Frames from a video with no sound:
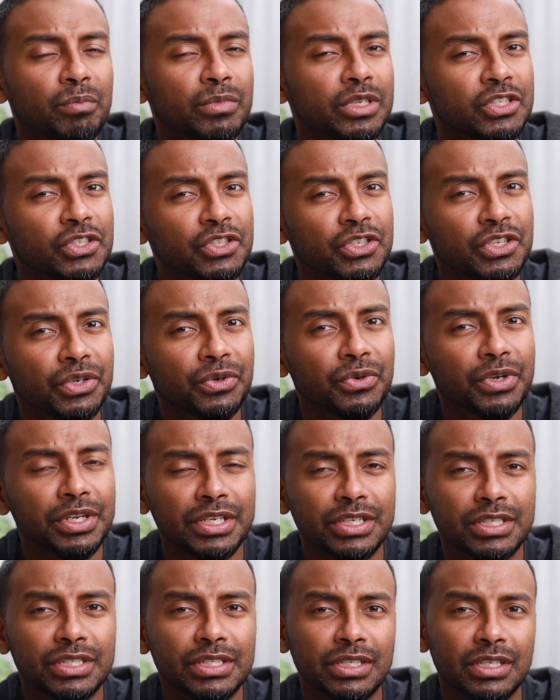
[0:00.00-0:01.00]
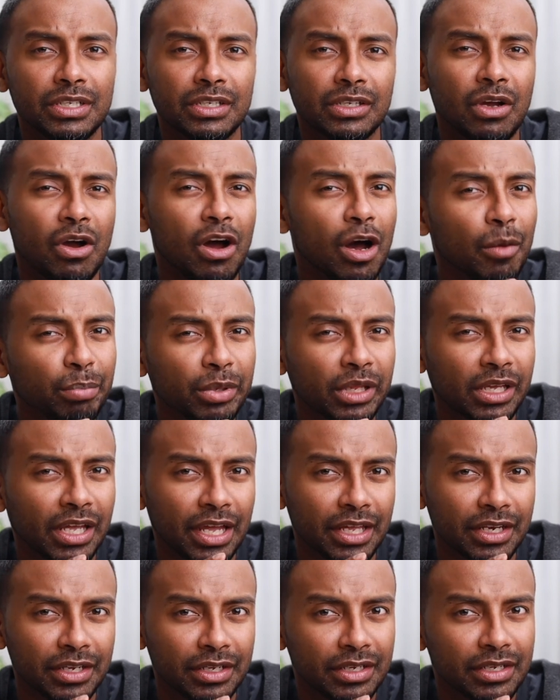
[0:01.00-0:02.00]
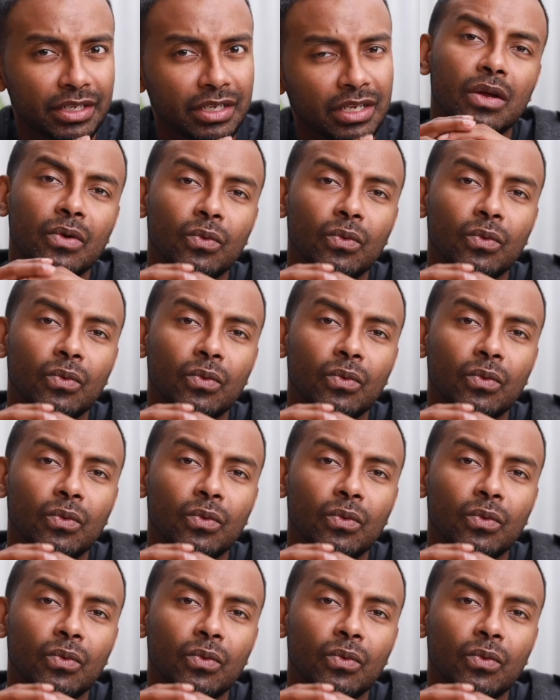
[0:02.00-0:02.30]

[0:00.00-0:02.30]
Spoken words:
mysterious and complicated,